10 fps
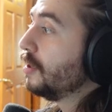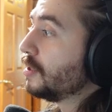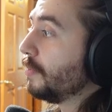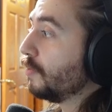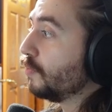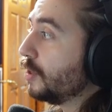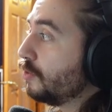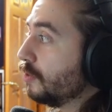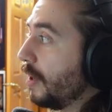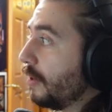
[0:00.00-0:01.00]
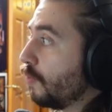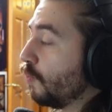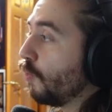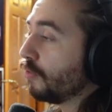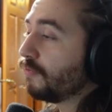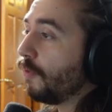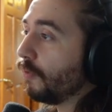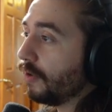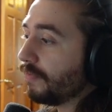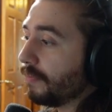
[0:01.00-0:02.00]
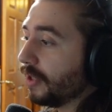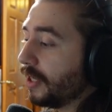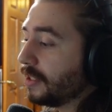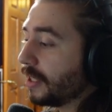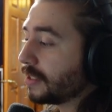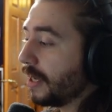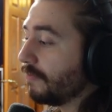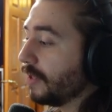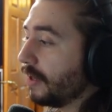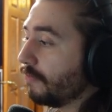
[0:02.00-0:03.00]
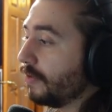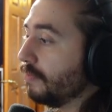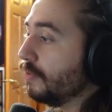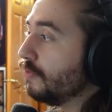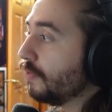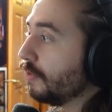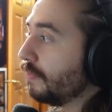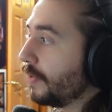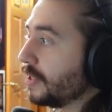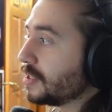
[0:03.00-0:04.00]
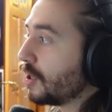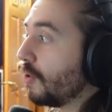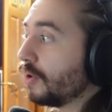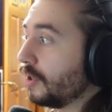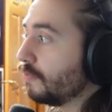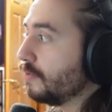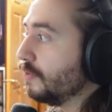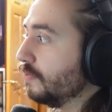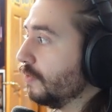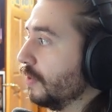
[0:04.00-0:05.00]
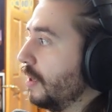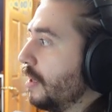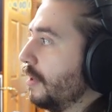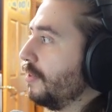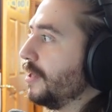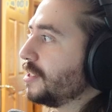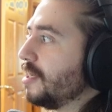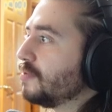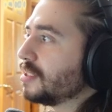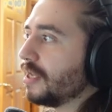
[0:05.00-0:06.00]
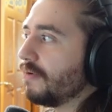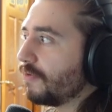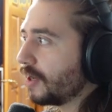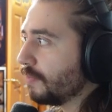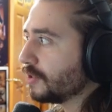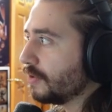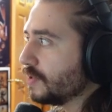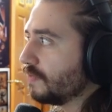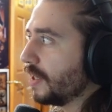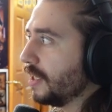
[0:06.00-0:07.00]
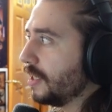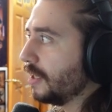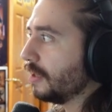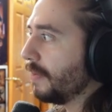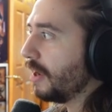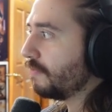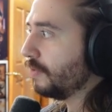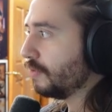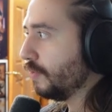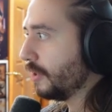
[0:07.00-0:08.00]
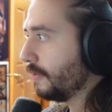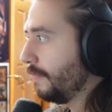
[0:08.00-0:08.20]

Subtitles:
Something really cool about it, Ward 4. If I'm playing decks that have a lot of removal, but it's targeted removal, this keeps it safe for a couple turns if I can get it onto the battlefield quick.